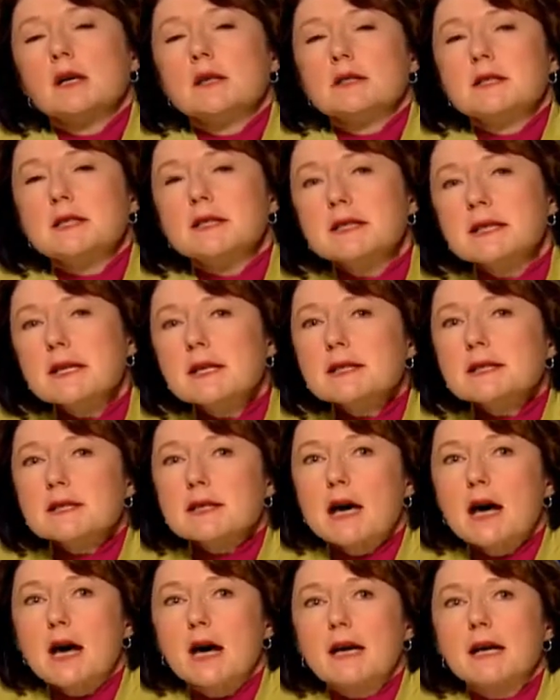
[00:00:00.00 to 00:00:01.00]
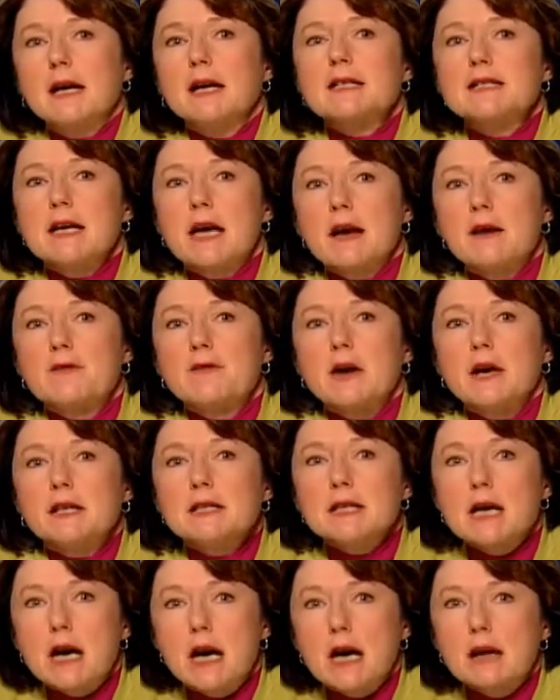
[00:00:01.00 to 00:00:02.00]
Does ESI identify
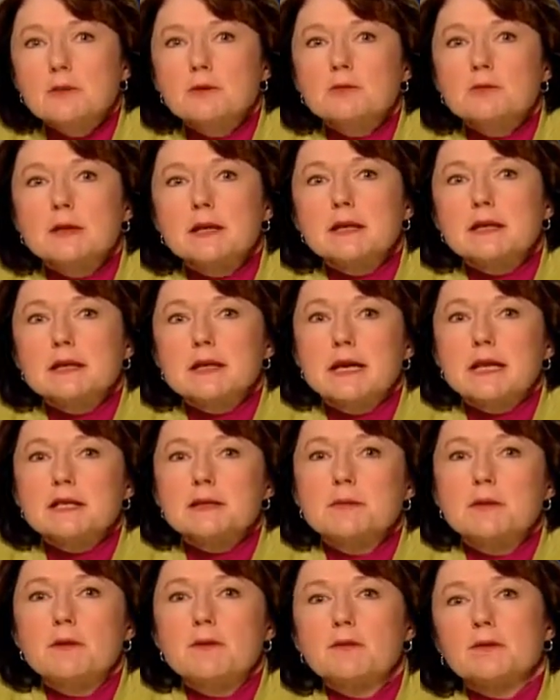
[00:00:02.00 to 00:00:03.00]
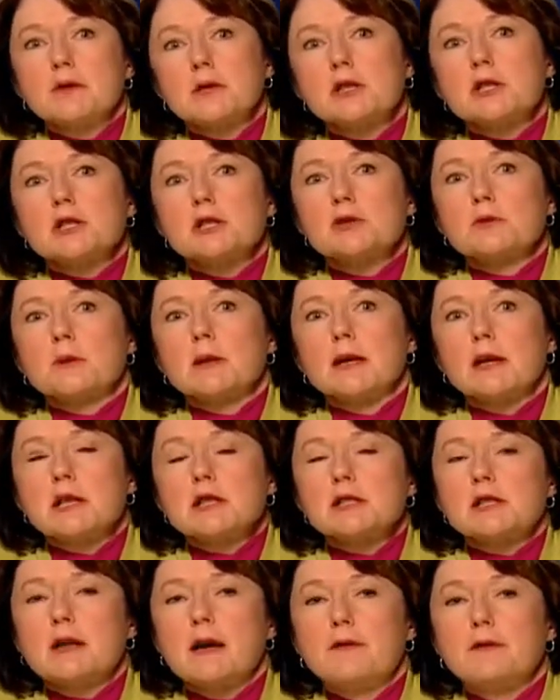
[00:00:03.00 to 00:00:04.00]
time to reassessment for each
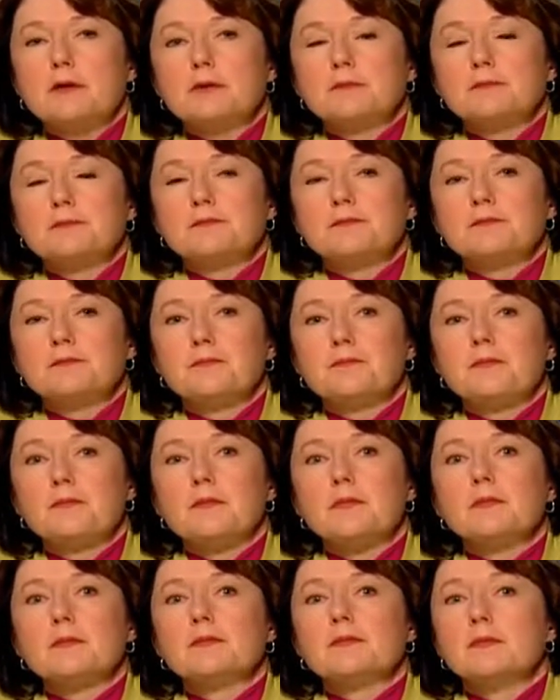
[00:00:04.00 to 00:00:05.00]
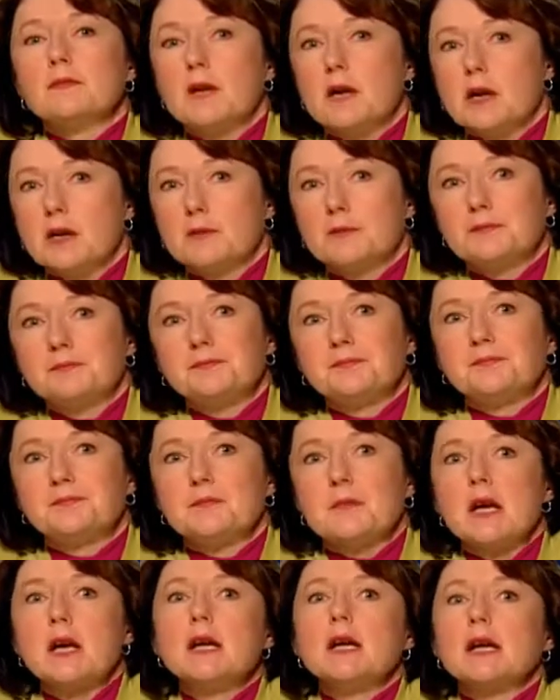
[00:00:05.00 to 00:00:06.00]
triage level? No.
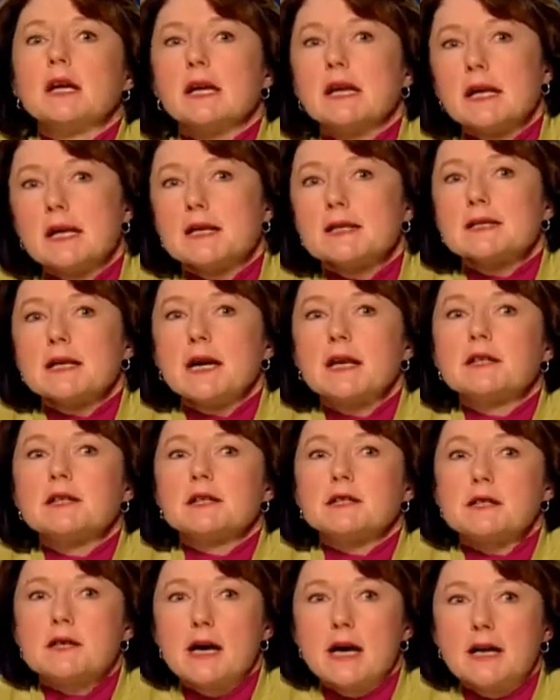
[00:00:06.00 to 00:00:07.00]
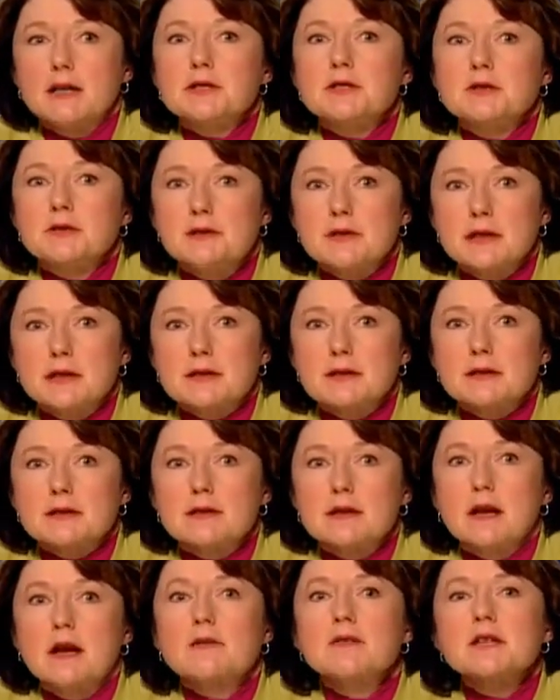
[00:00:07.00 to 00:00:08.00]
ESI does not do this,
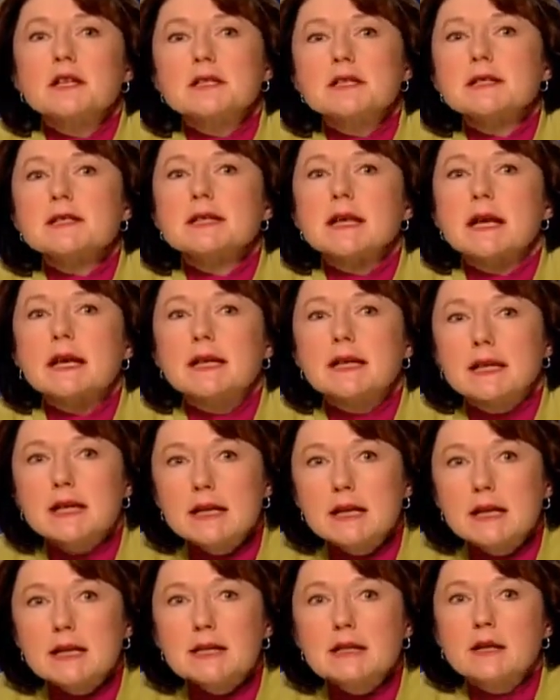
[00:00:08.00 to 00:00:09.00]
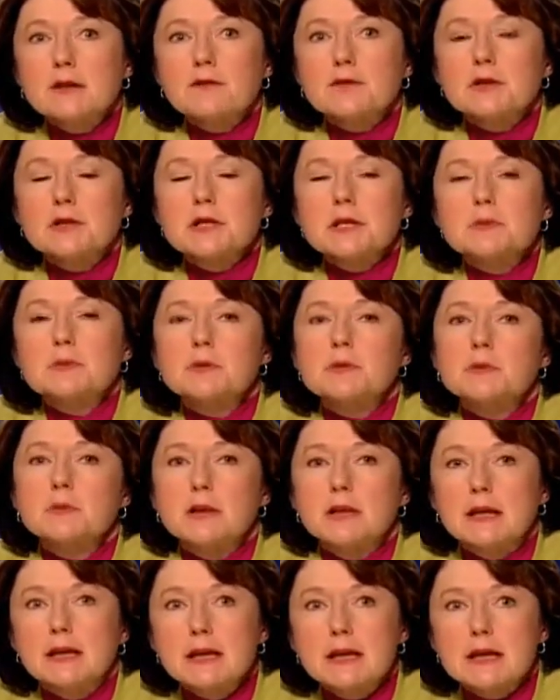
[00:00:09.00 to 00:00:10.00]
and this is a key difference
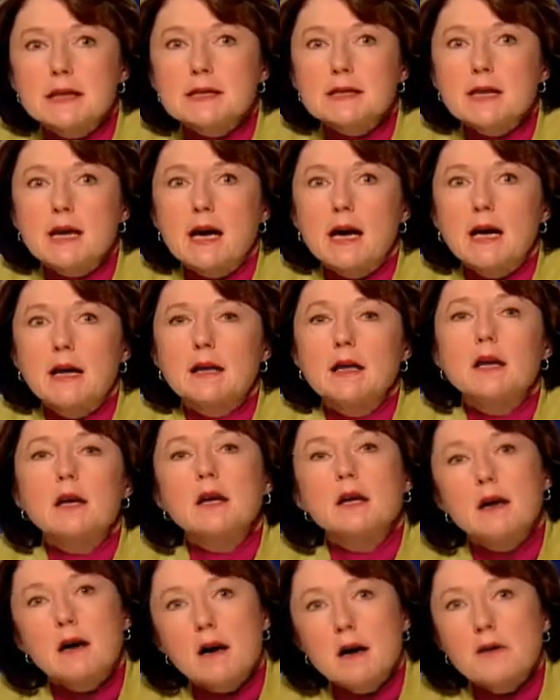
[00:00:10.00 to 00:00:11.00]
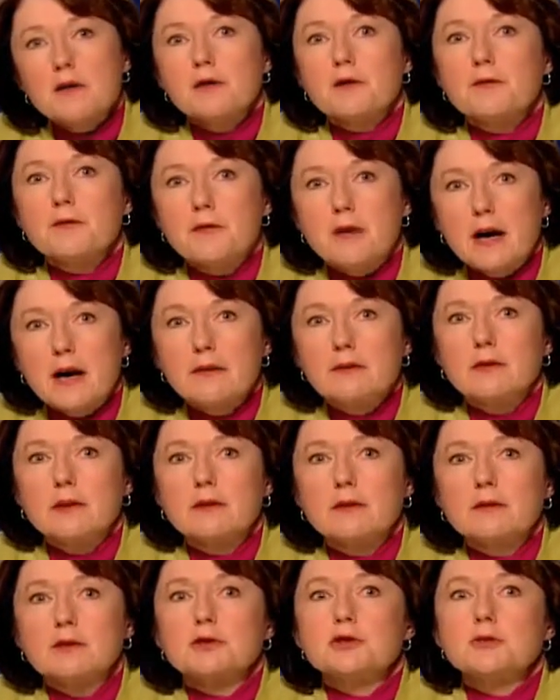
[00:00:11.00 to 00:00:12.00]
between ESI and other
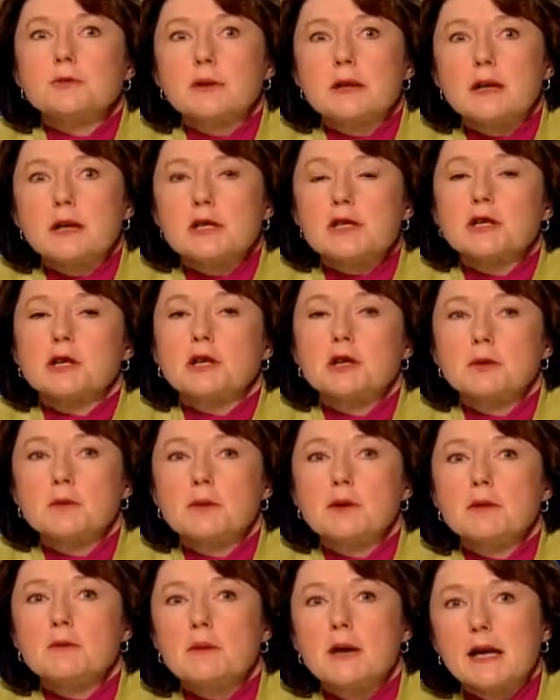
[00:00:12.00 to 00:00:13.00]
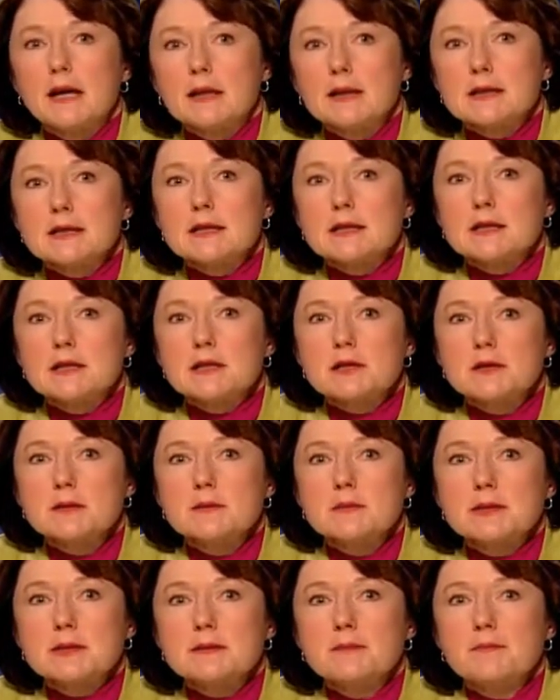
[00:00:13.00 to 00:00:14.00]
5-level triage acuity rating
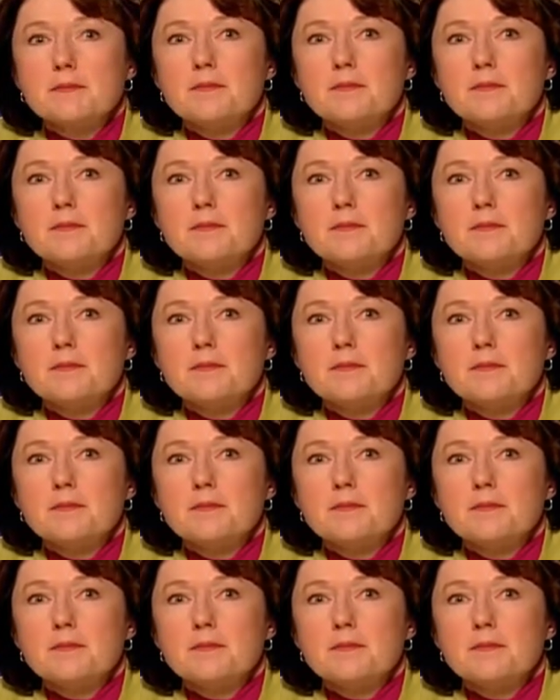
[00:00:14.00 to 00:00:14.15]
systems.